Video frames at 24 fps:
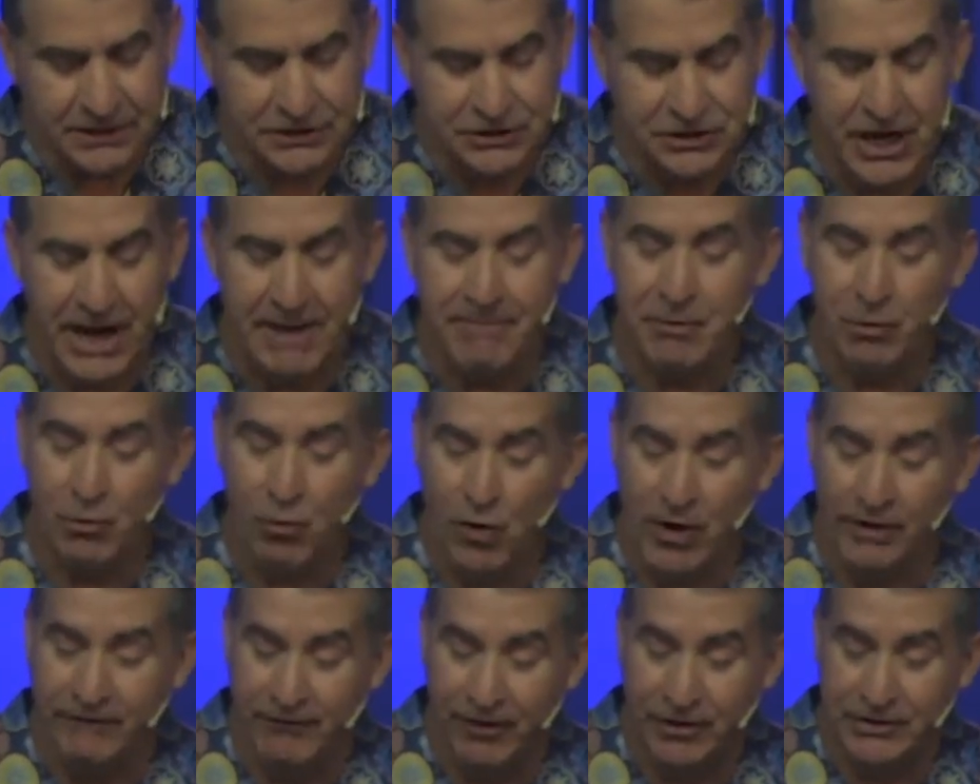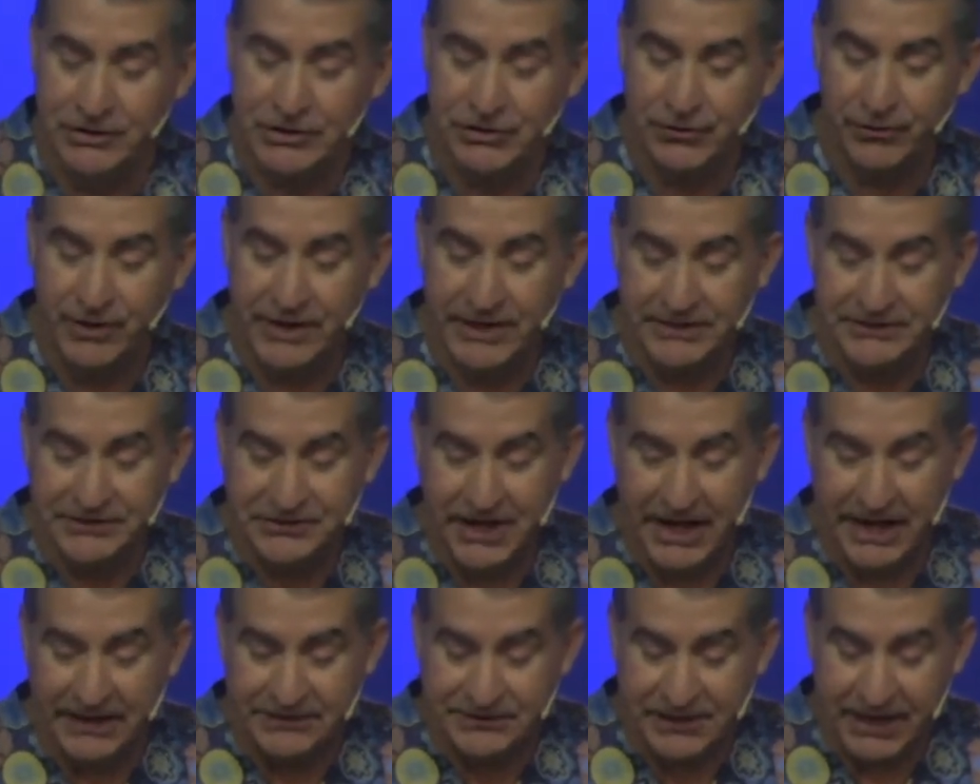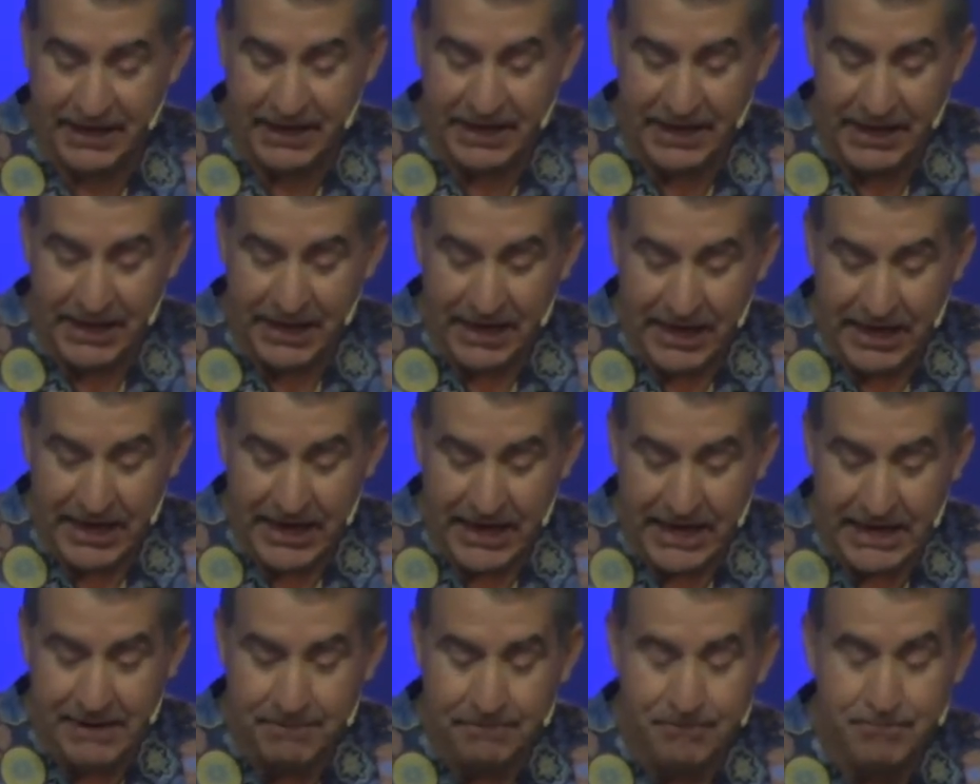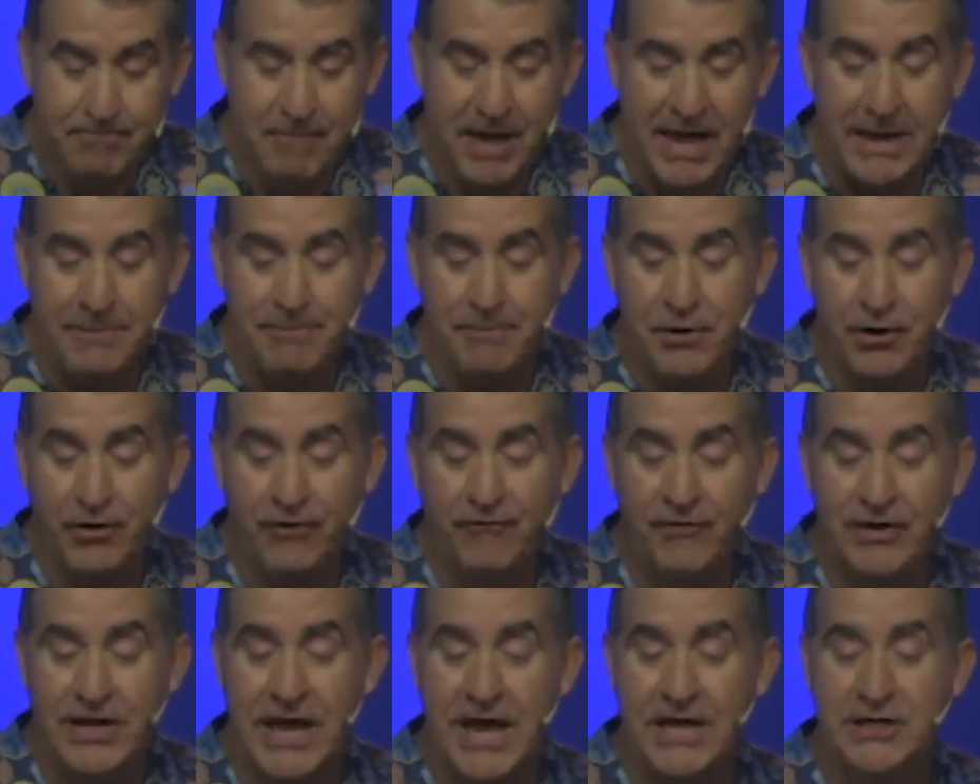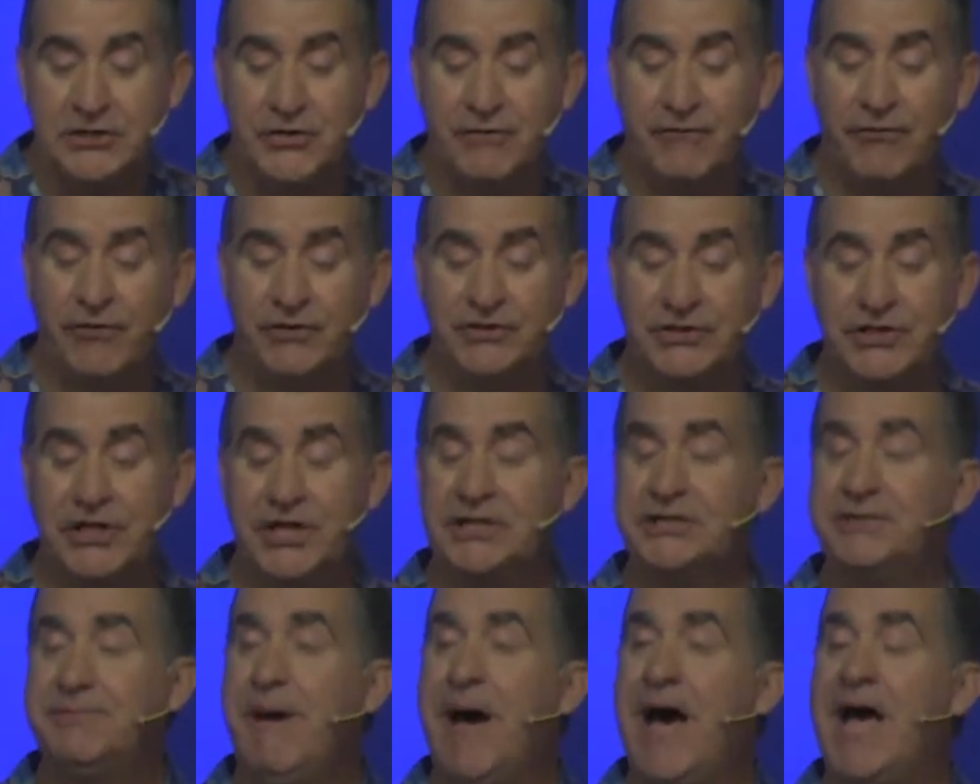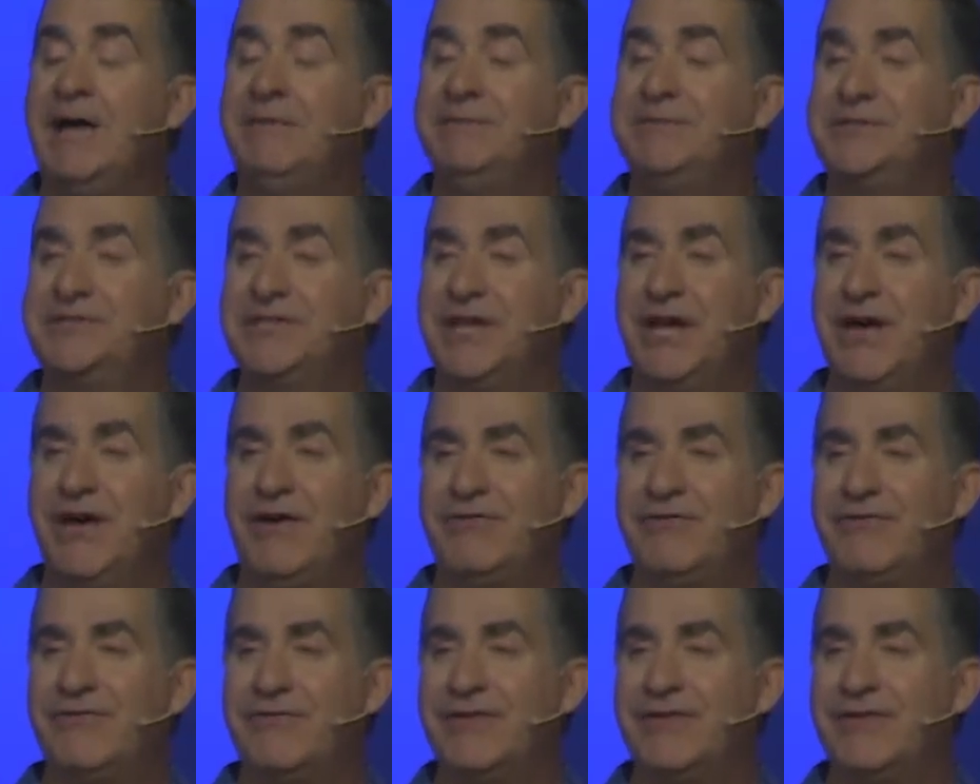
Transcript: Chapter 1, verse 3 says that he made purification for sins by himself.